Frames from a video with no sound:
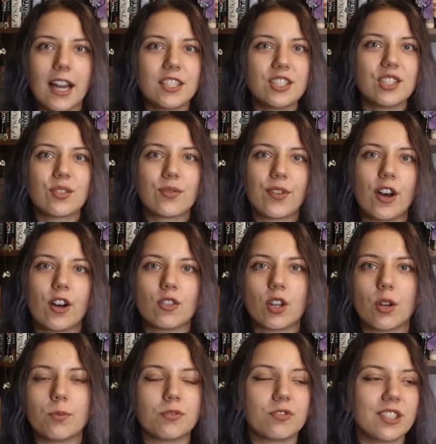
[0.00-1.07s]
I just fell
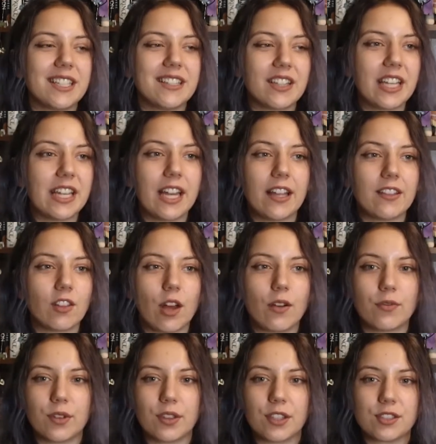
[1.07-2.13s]
completely in
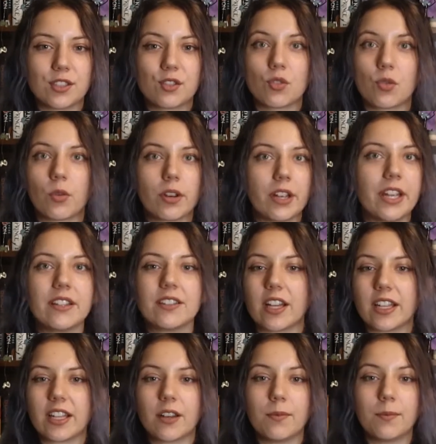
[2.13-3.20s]
love with this story,
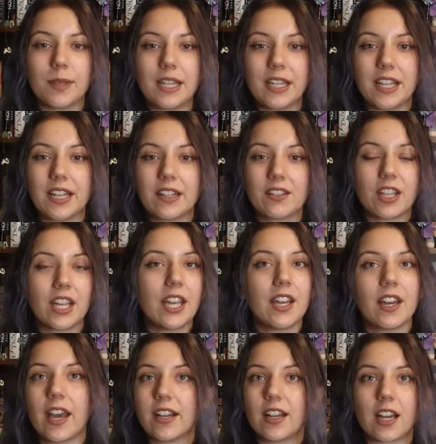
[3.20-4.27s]
like,
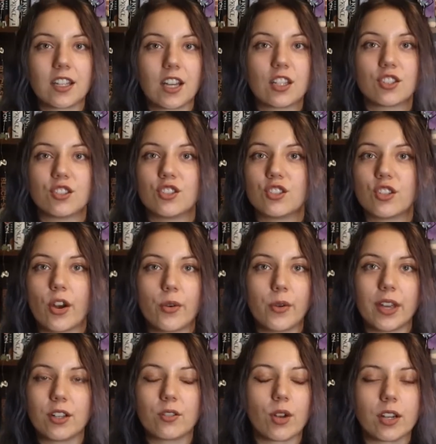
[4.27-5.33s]
immediately, and I got so
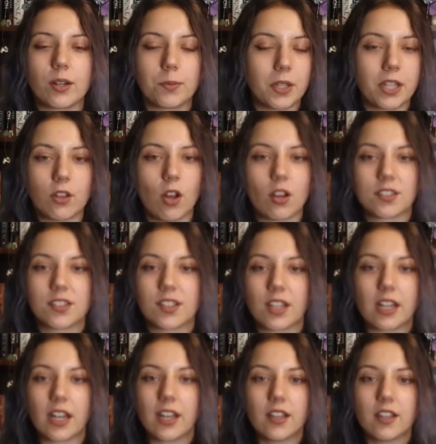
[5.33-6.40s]
incredibly lost
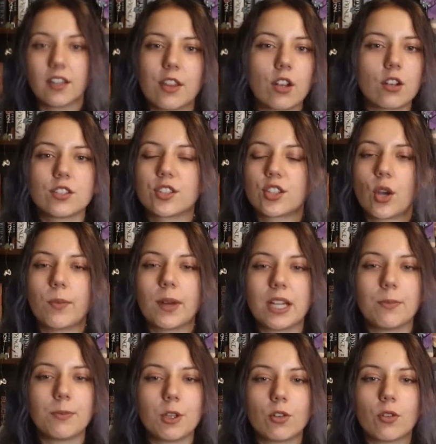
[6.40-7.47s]
in it. There are so
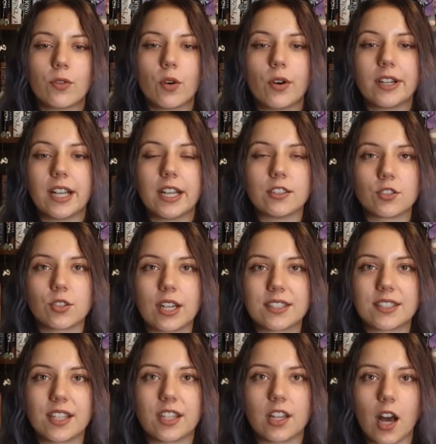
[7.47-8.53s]
many beautiful and
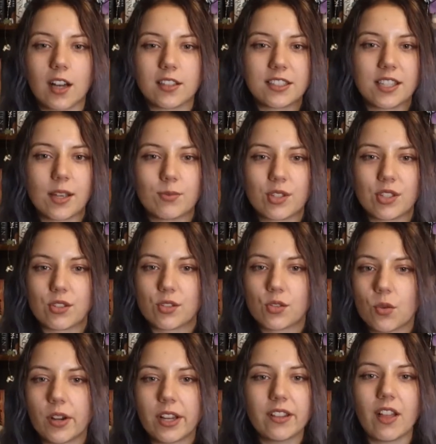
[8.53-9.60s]
interesting concepts and
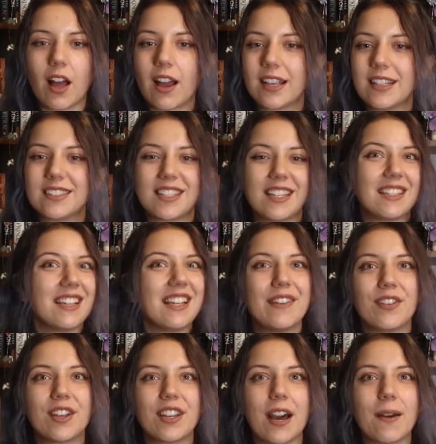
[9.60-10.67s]
storylines. It
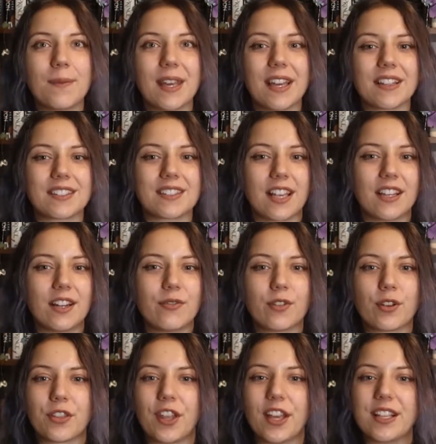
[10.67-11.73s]
even got me excited
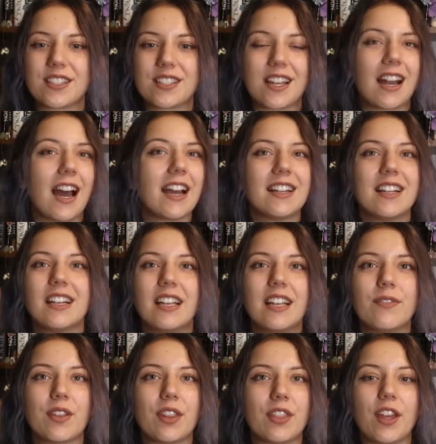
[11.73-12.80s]
for things that I didn't
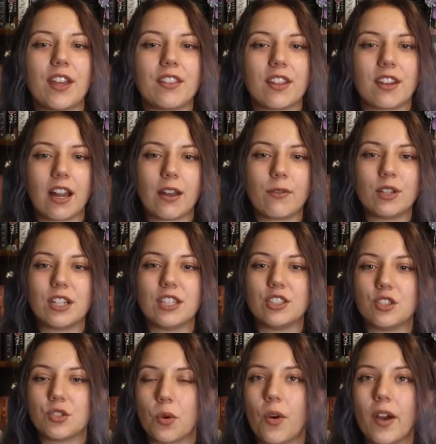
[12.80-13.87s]
even think that I would
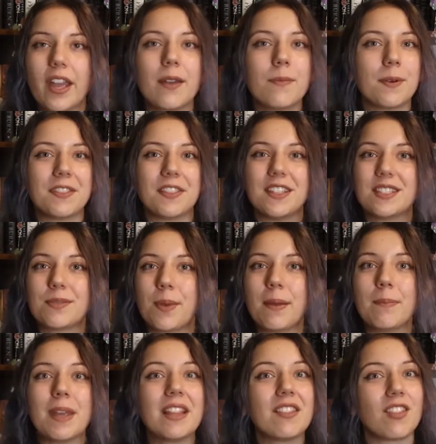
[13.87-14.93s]
enjoy, but this
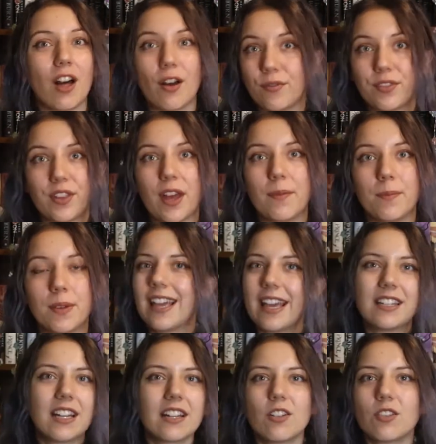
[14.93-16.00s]
made me love them.
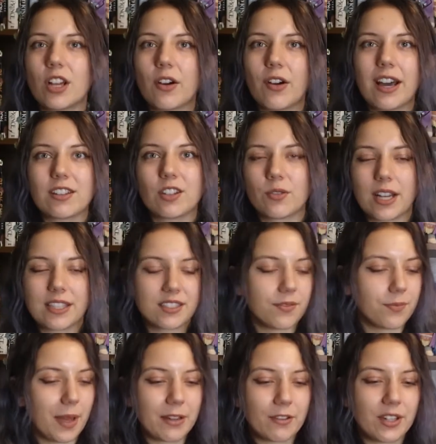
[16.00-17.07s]
And I don't know how the rest
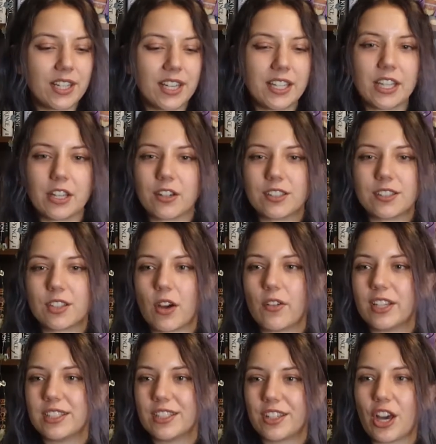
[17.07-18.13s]
of my reading year is
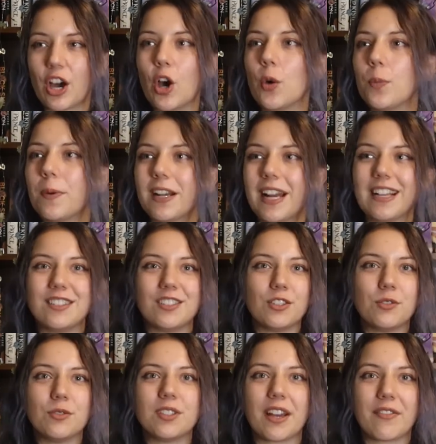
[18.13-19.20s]
going to go, but I
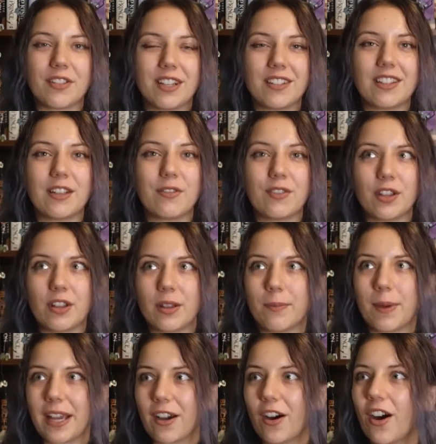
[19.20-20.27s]
do definitely feel in
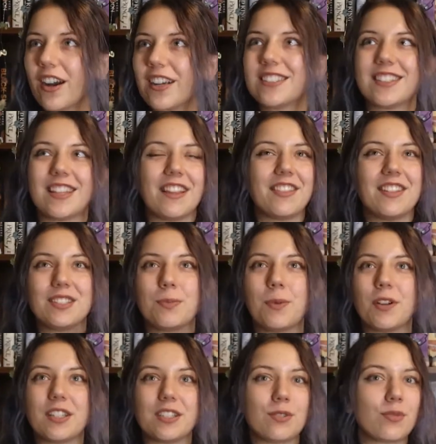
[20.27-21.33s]
my heart that this
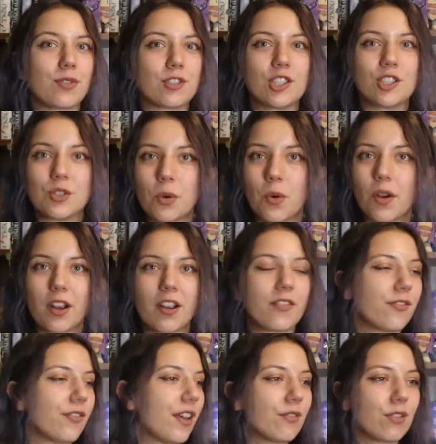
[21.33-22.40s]
book is for sure
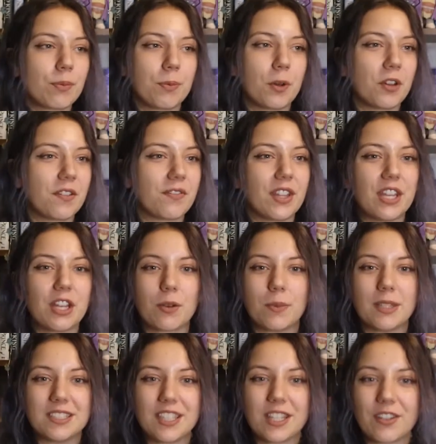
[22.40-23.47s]
favorite book of the year
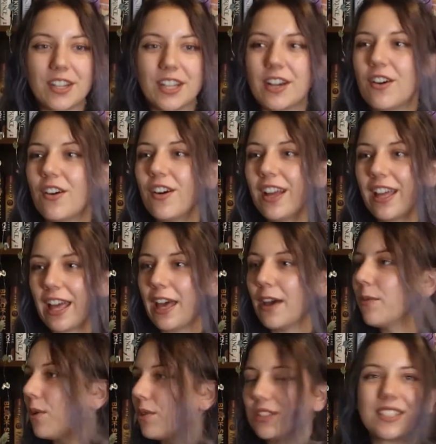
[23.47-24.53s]
material,
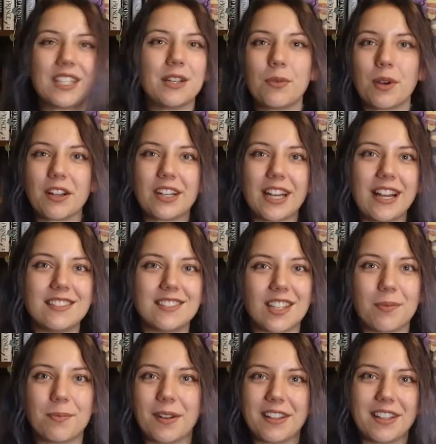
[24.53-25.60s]
and we'll see where it ends
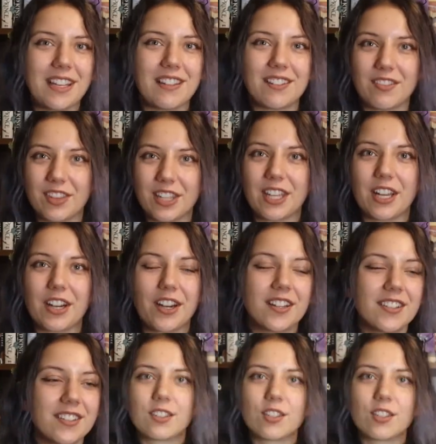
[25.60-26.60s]
up by the end of the year.